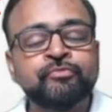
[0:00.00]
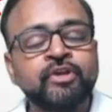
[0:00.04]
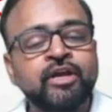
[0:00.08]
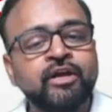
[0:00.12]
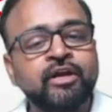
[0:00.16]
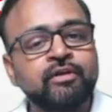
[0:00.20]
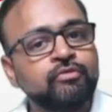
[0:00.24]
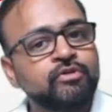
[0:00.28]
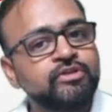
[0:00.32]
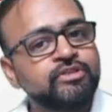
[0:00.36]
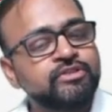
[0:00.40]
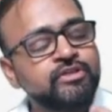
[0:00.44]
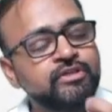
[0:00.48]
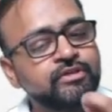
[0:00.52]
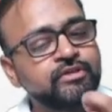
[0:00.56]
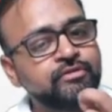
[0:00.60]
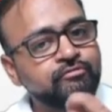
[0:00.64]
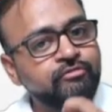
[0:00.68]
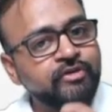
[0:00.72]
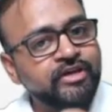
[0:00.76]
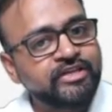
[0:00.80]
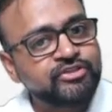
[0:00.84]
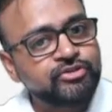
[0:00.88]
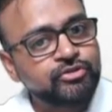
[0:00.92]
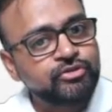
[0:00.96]
And what is the
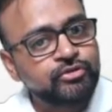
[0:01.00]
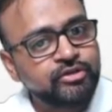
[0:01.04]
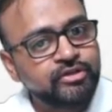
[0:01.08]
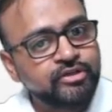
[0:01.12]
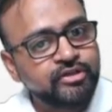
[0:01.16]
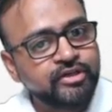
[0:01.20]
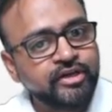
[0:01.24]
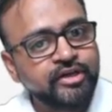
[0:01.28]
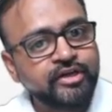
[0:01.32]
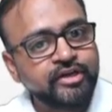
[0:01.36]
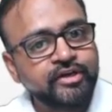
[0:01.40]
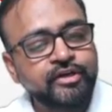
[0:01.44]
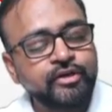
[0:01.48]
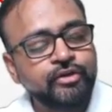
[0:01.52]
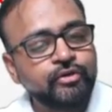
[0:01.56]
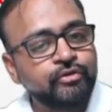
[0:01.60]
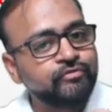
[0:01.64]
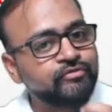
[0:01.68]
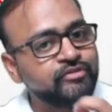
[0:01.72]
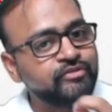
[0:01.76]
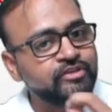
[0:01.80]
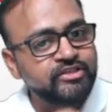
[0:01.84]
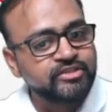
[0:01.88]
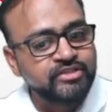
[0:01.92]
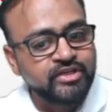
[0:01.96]
vascular territory
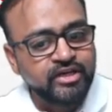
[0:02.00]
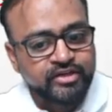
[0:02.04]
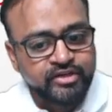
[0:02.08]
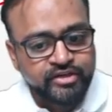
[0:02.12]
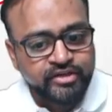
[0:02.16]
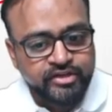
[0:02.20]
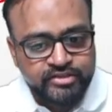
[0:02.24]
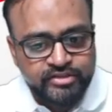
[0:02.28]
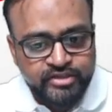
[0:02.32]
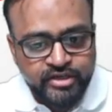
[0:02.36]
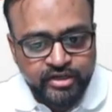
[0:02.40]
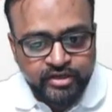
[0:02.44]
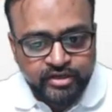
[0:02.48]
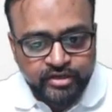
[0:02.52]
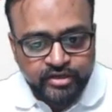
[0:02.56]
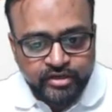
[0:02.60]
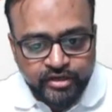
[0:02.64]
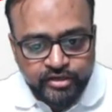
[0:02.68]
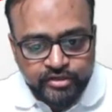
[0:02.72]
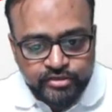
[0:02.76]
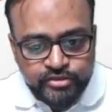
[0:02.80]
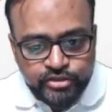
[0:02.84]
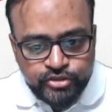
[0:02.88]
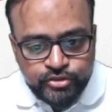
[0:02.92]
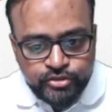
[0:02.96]
of these arteries?
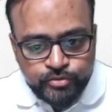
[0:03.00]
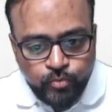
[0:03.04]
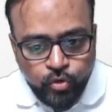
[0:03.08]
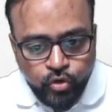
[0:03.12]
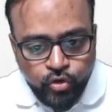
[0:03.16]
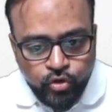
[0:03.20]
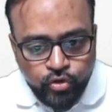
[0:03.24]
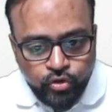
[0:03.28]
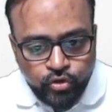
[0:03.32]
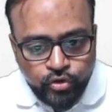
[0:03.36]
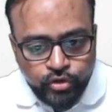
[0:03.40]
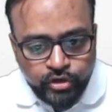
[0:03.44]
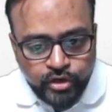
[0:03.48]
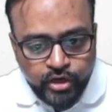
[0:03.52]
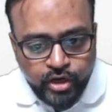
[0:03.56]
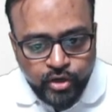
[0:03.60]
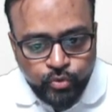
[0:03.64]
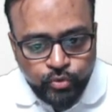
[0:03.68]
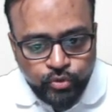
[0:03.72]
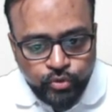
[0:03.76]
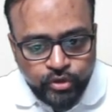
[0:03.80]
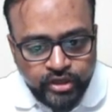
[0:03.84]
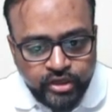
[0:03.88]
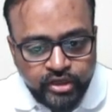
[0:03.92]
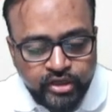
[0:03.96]
It is a small
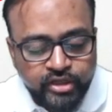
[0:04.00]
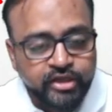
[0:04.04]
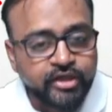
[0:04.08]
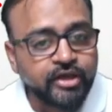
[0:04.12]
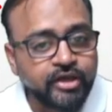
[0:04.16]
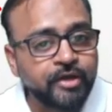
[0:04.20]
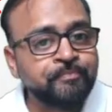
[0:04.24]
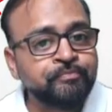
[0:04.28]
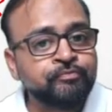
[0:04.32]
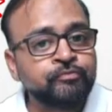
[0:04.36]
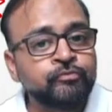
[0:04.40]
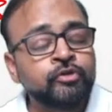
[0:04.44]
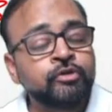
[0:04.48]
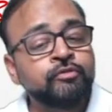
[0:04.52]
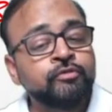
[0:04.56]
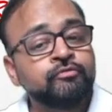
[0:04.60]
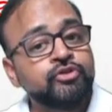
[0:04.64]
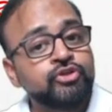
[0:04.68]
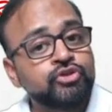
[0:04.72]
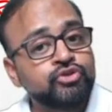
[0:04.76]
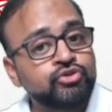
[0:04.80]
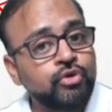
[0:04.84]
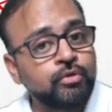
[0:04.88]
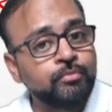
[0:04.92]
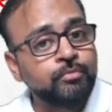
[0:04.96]
round area
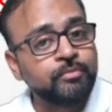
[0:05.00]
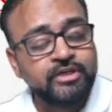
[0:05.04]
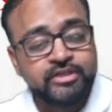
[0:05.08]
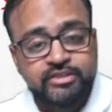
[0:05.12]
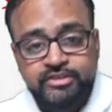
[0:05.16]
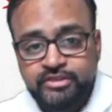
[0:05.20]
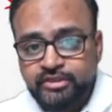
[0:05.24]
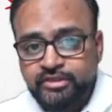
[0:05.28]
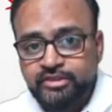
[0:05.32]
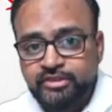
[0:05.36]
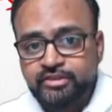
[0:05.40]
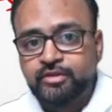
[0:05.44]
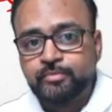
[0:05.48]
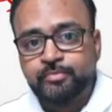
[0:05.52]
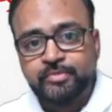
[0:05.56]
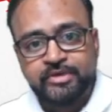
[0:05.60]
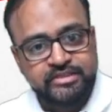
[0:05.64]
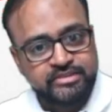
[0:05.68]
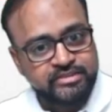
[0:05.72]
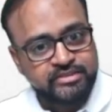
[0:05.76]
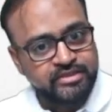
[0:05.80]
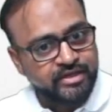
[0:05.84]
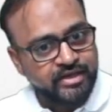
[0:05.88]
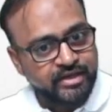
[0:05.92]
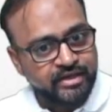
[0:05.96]
which is commonly seen in the
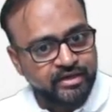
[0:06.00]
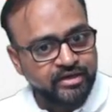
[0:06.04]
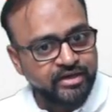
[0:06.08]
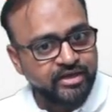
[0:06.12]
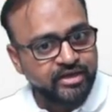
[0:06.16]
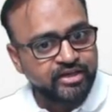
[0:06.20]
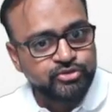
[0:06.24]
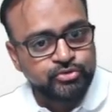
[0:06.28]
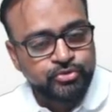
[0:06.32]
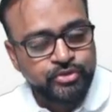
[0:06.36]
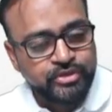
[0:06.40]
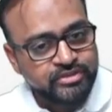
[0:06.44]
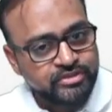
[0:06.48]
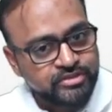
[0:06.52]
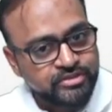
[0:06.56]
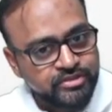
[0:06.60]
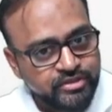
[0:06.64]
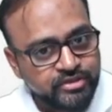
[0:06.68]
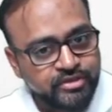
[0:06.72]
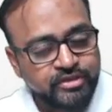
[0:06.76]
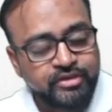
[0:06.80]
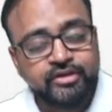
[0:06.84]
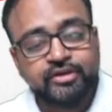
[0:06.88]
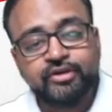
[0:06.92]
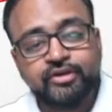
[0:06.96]
basal ganglia. As you can see
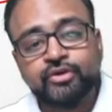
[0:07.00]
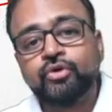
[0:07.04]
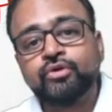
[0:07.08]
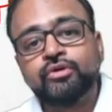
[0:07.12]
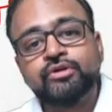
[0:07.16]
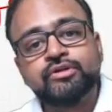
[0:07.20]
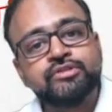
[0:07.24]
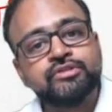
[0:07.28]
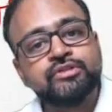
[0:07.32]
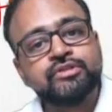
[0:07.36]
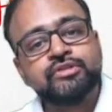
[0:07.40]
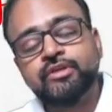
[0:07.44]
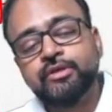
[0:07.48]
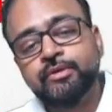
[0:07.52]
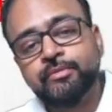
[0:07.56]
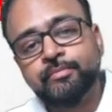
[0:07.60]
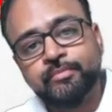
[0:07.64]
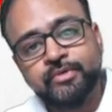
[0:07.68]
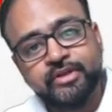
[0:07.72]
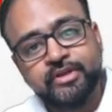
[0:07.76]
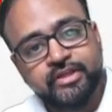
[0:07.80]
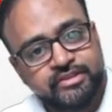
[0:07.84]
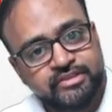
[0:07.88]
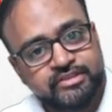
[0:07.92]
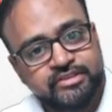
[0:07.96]
here, it occurs in the
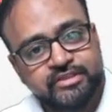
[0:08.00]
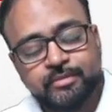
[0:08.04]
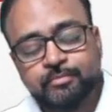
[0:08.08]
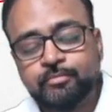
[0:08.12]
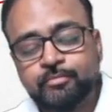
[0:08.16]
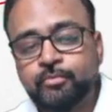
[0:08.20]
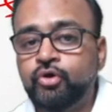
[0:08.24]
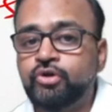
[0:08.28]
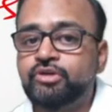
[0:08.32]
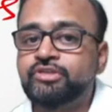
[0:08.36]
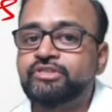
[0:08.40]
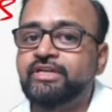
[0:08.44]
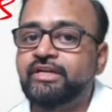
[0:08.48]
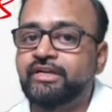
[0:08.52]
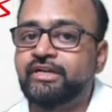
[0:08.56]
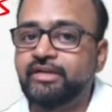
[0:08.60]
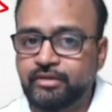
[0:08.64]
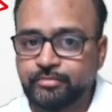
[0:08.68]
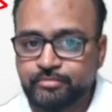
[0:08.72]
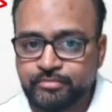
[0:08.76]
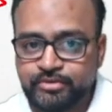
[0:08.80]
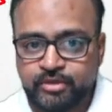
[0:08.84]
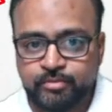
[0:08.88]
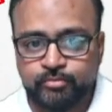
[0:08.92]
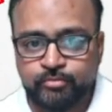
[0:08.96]
brainstem or
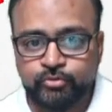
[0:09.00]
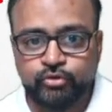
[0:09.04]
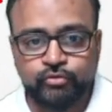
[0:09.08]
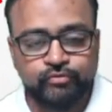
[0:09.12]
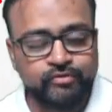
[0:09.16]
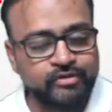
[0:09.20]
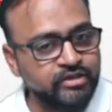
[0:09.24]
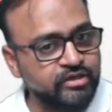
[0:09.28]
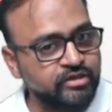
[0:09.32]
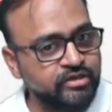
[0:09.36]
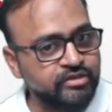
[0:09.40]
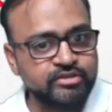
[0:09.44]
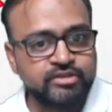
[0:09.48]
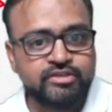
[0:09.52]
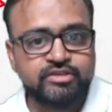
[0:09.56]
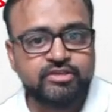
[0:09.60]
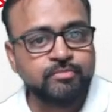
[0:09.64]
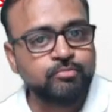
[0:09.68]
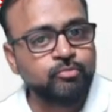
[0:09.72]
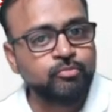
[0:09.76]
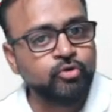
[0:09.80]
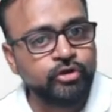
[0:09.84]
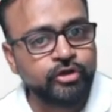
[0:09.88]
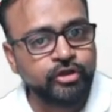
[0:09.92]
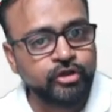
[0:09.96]
centrum semioval, that is the
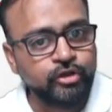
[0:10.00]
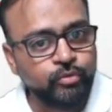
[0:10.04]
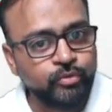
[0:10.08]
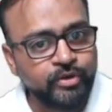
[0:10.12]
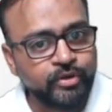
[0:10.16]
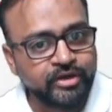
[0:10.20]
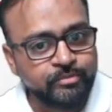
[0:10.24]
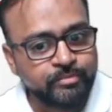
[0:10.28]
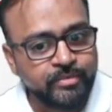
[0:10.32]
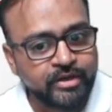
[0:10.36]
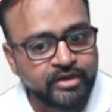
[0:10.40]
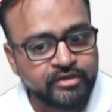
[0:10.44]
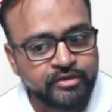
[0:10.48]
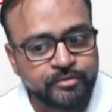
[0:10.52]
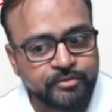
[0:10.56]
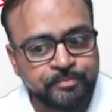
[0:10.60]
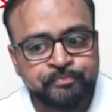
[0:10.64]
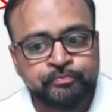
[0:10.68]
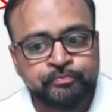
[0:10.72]
subcortical white matter.